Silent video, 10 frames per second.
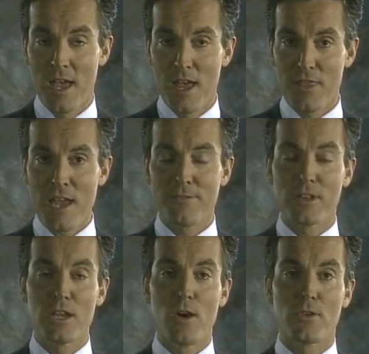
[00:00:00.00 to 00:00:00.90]

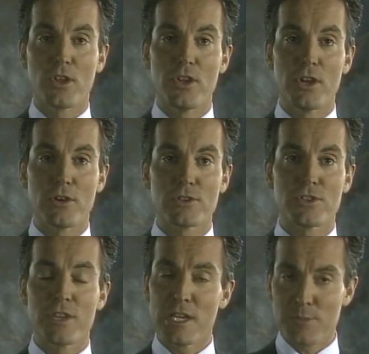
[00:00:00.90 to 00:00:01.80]
Thankfully, over the years,
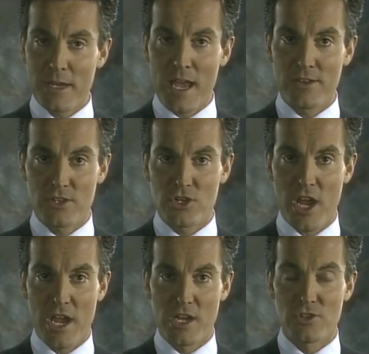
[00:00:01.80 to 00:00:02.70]
things began to
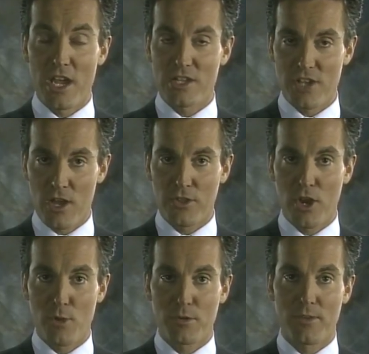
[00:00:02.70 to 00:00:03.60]
change as
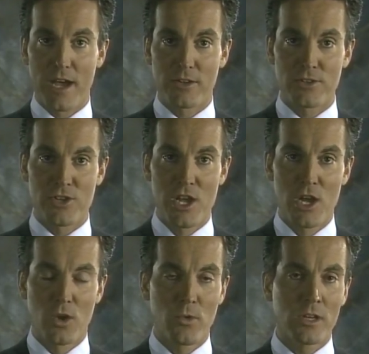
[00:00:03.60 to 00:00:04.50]
healthcare providers
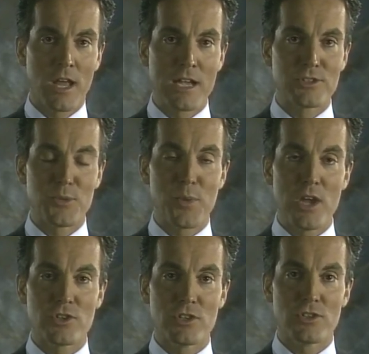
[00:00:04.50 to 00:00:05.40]
realized that
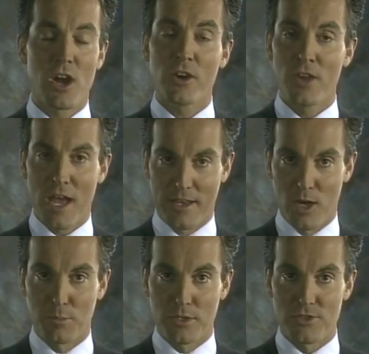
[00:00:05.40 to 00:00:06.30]
patients are not
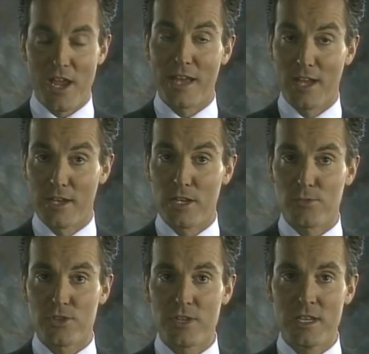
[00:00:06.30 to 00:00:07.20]
helpless and
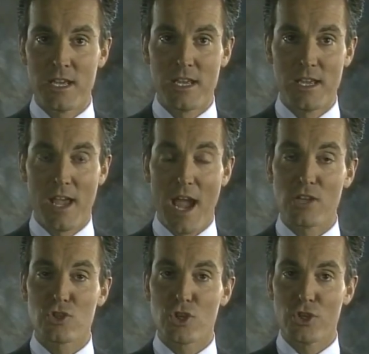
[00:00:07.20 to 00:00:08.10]
uninterested
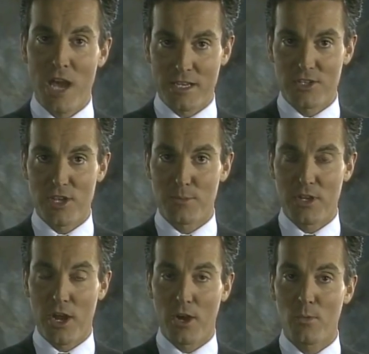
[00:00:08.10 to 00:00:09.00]
and should not accept
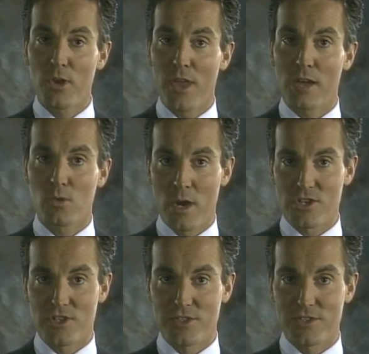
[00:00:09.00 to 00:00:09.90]
care without
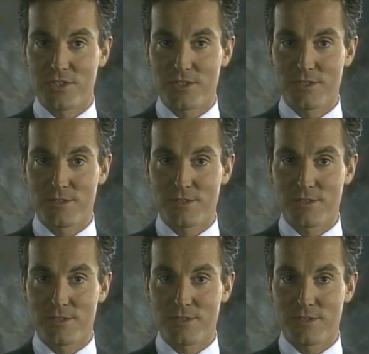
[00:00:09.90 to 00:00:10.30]
questions.